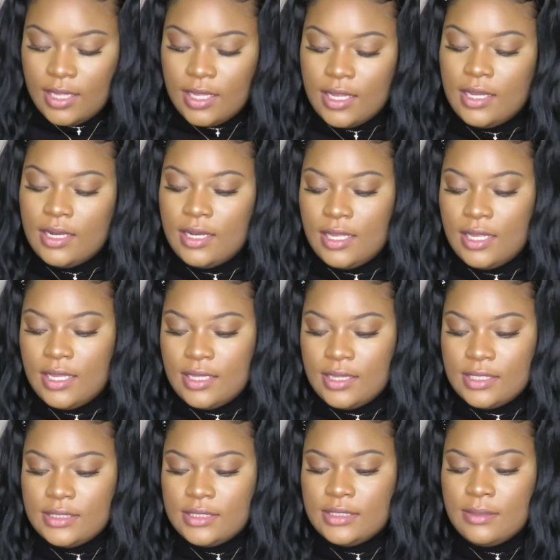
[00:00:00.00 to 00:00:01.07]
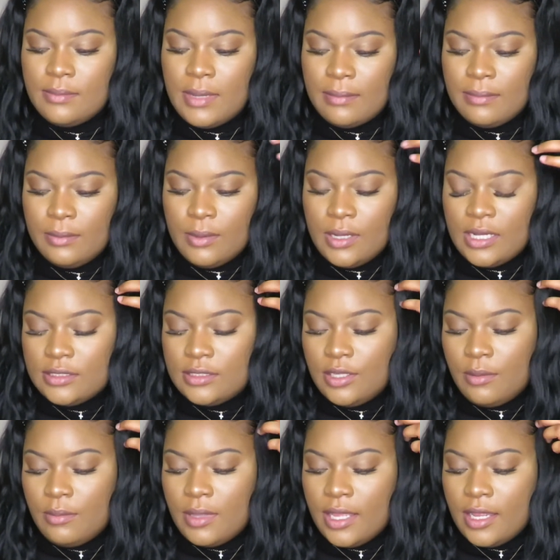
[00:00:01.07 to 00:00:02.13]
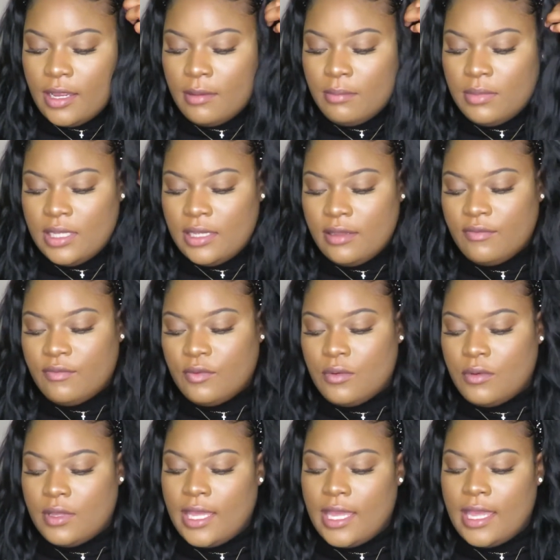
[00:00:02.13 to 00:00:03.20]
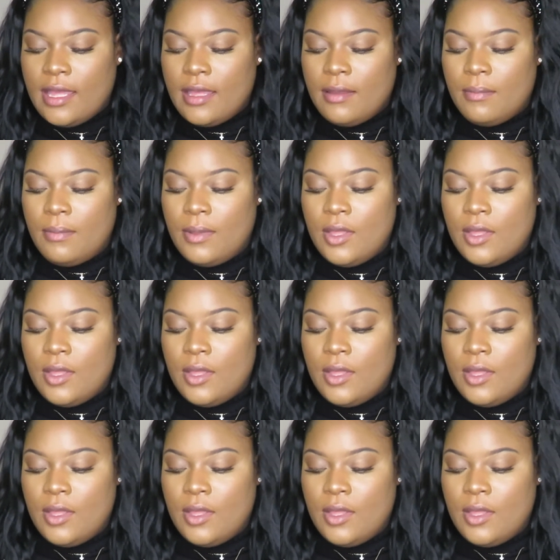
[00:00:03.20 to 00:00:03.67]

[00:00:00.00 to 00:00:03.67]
and again, this is the Bobbi Balls Human Hair Blend full cap